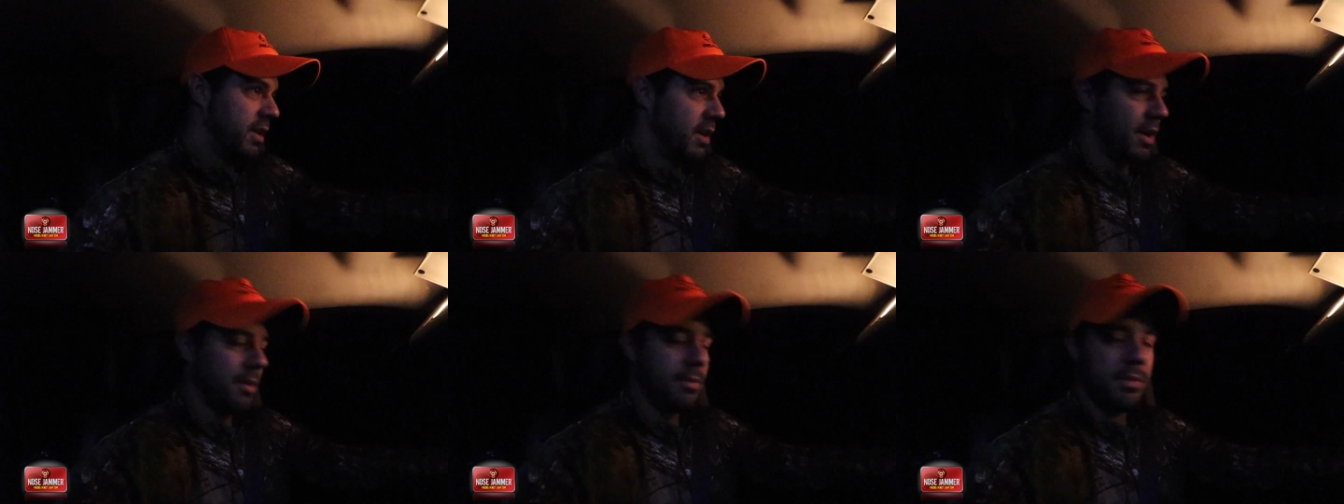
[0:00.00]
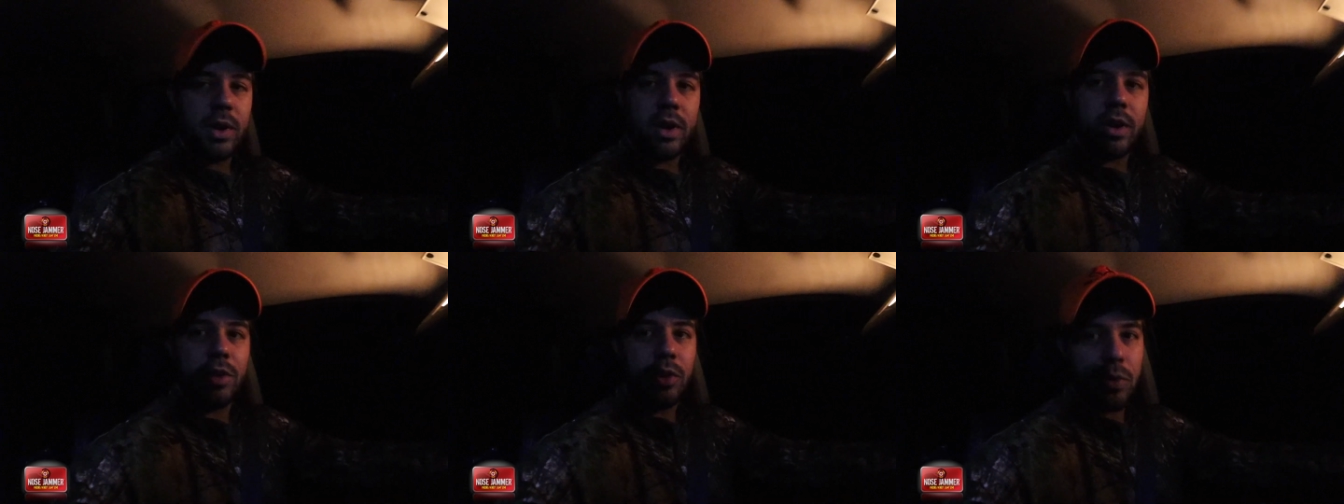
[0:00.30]
I'm
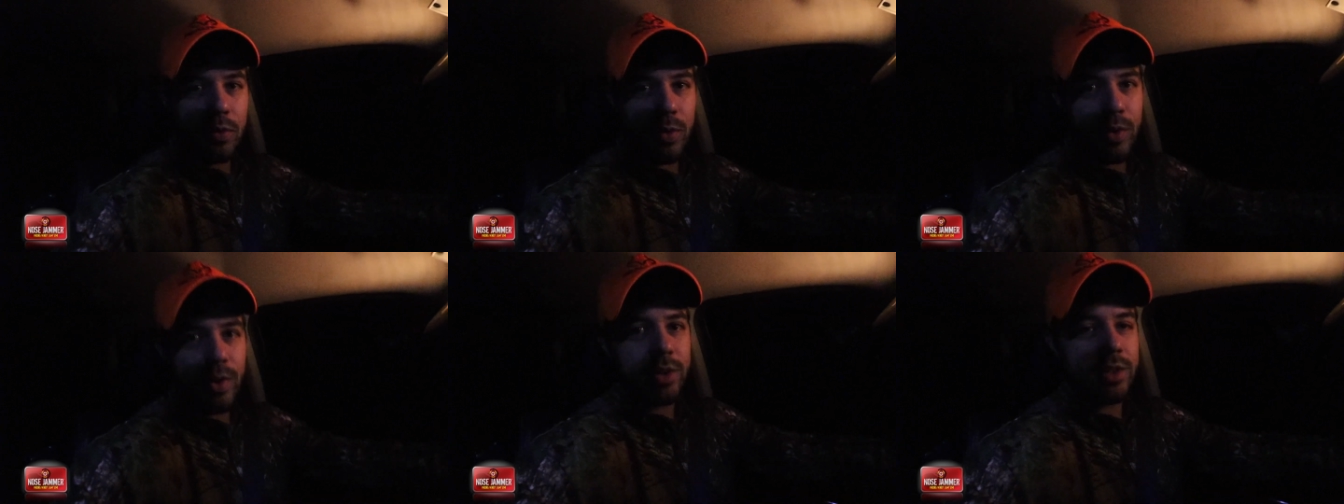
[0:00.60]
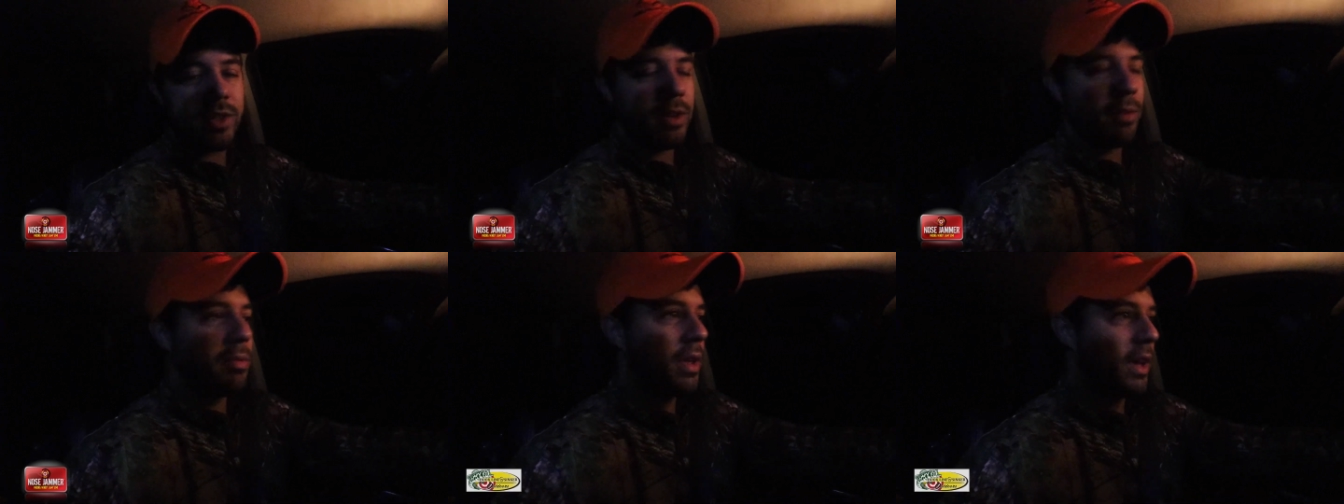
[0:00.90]
thinking the
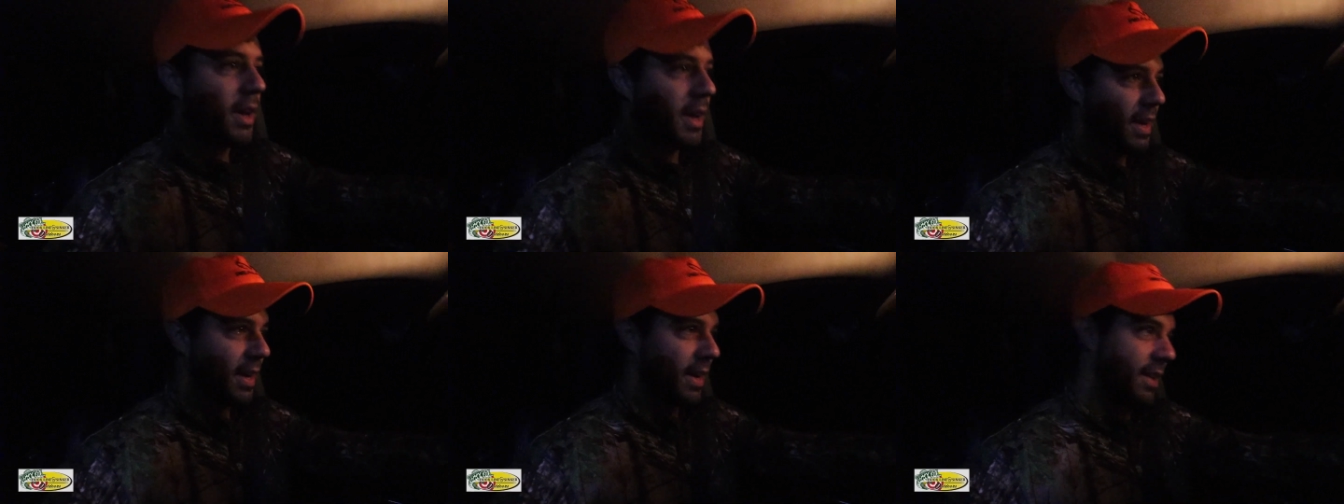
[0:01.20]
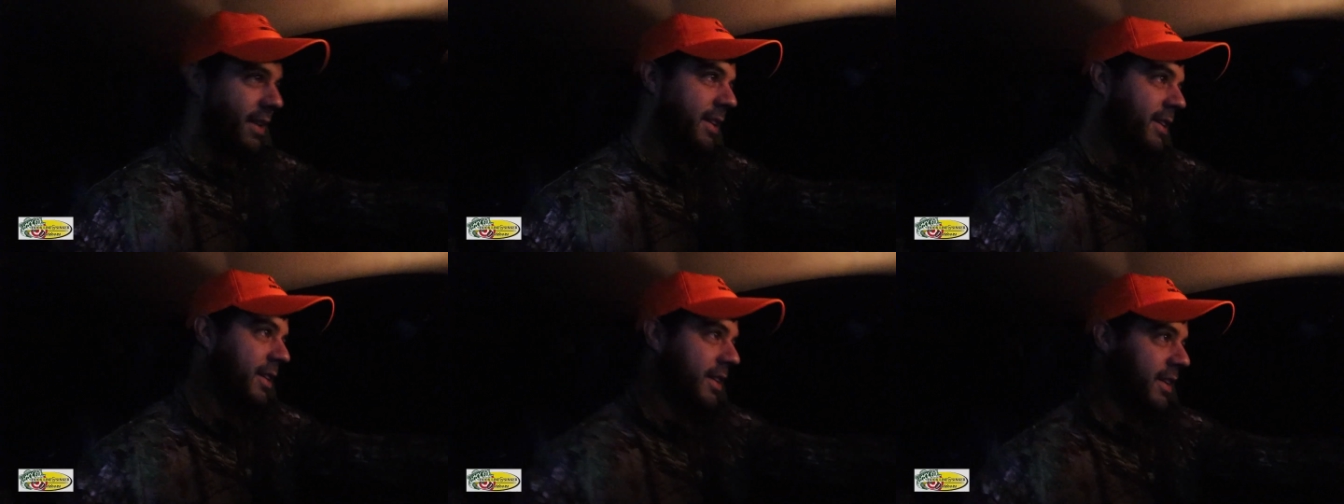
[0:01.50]
worst. I'm
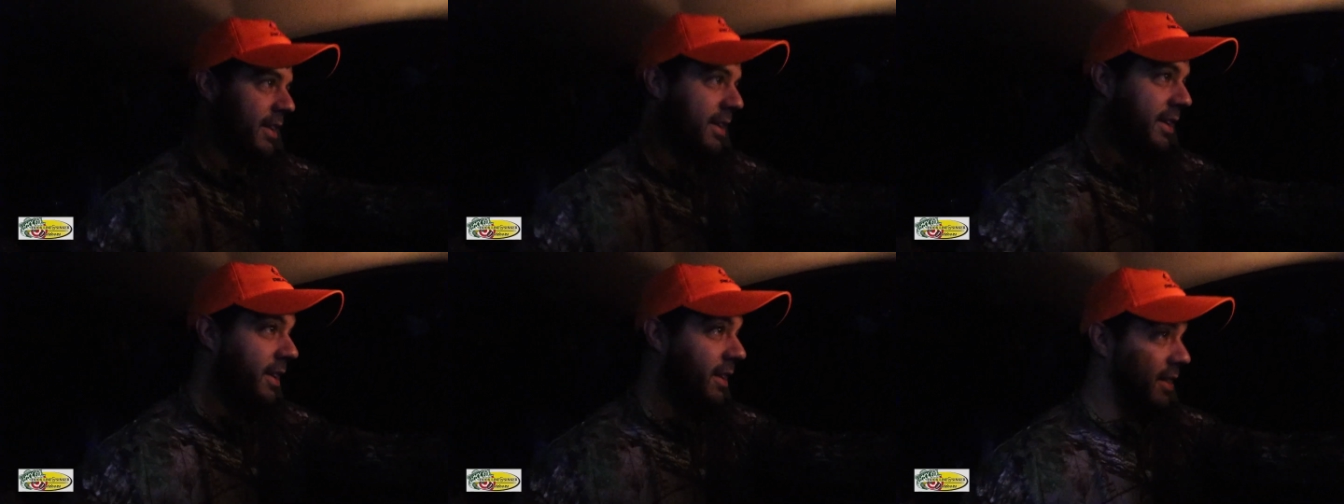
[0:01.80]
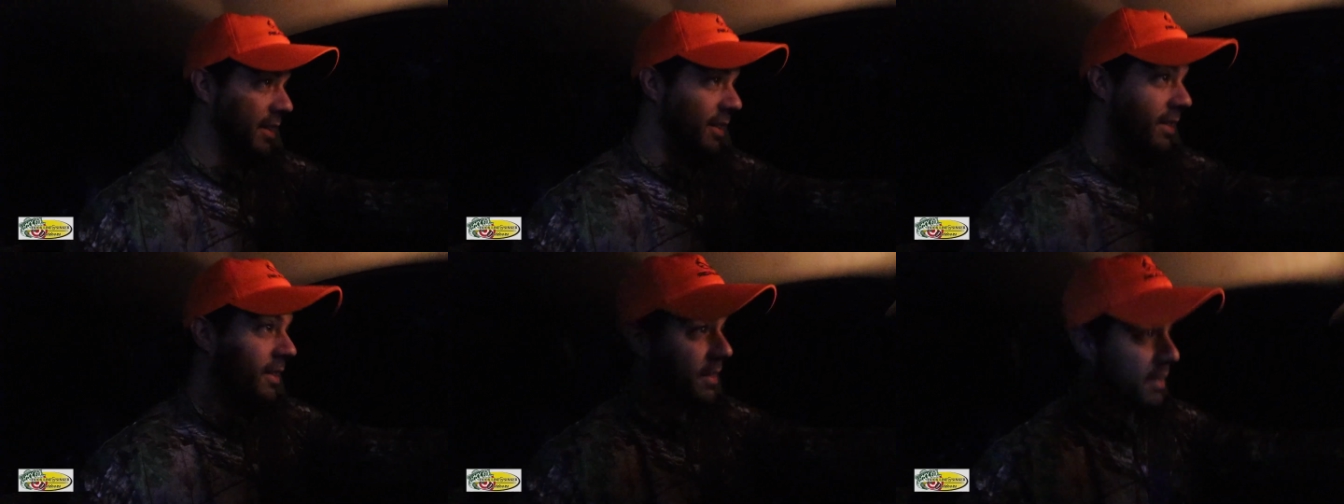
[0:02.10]
thinking
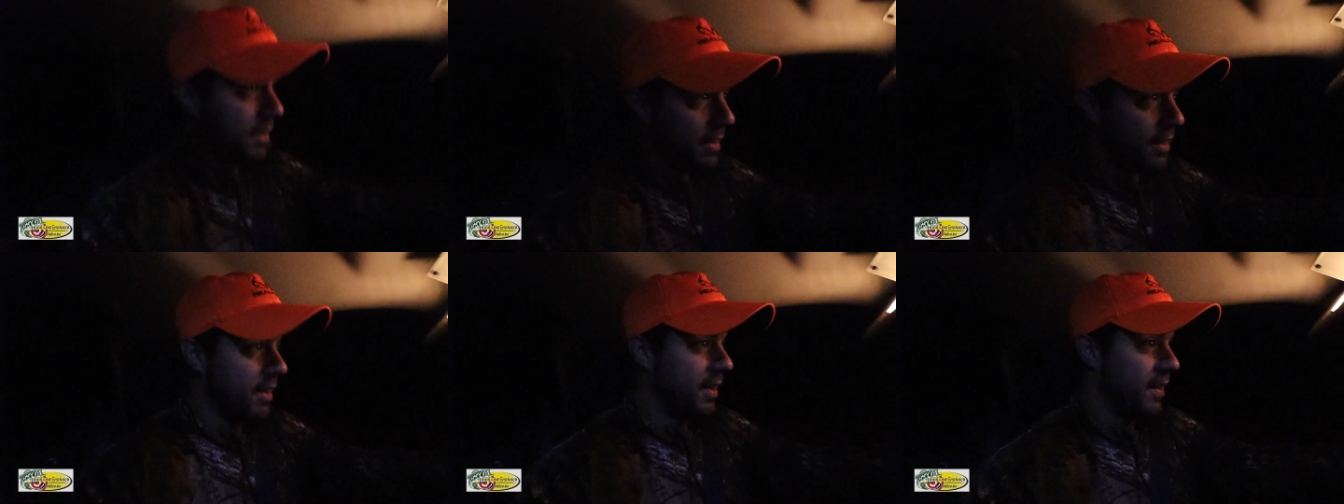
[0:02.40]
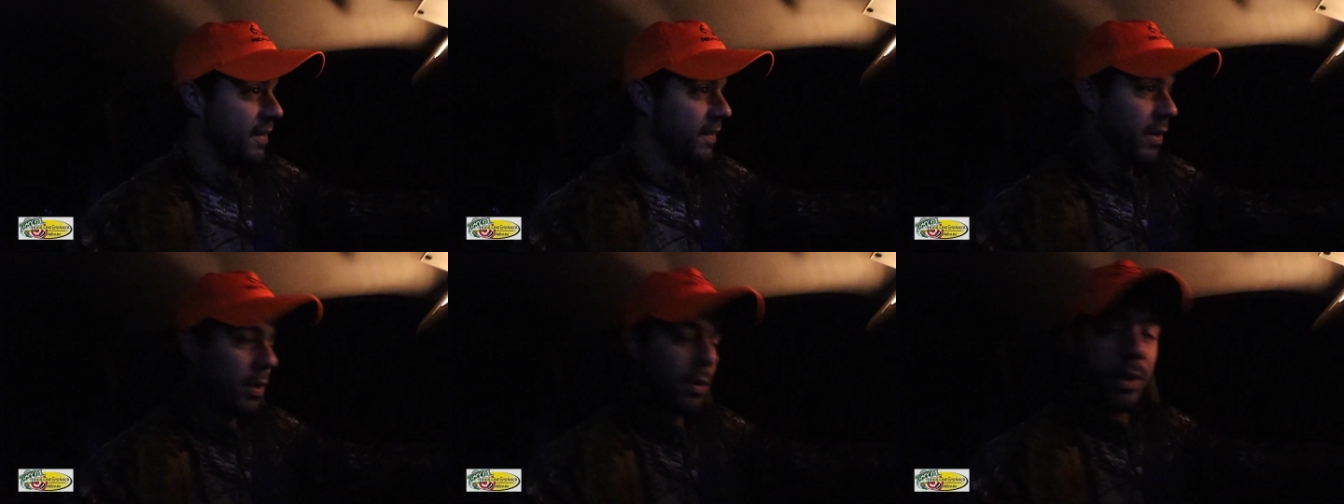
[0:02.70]

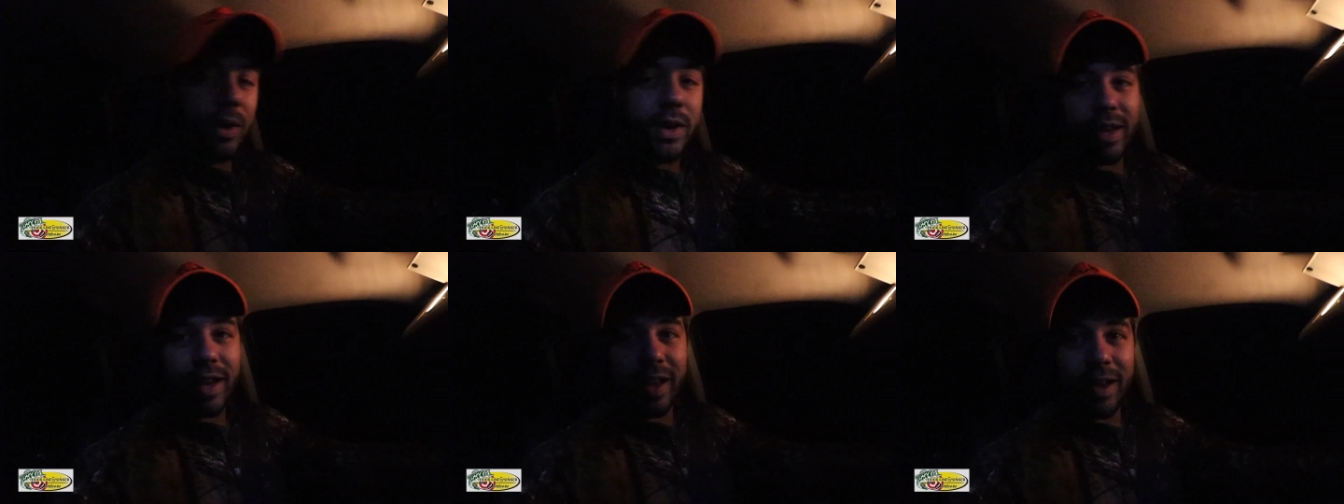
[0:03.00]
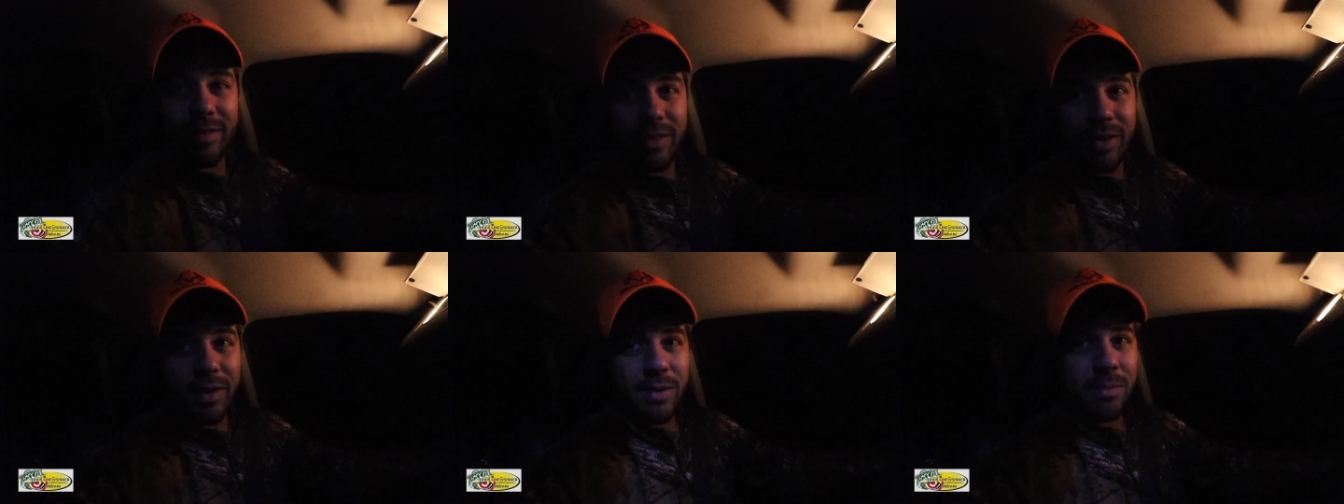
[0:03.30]
the wind
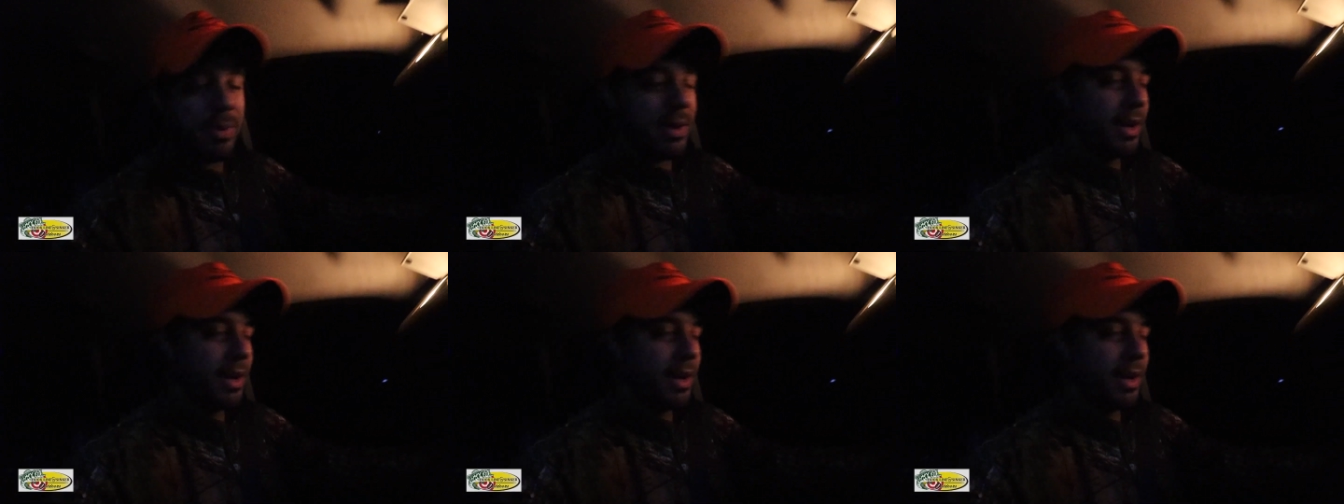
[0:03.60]
came in,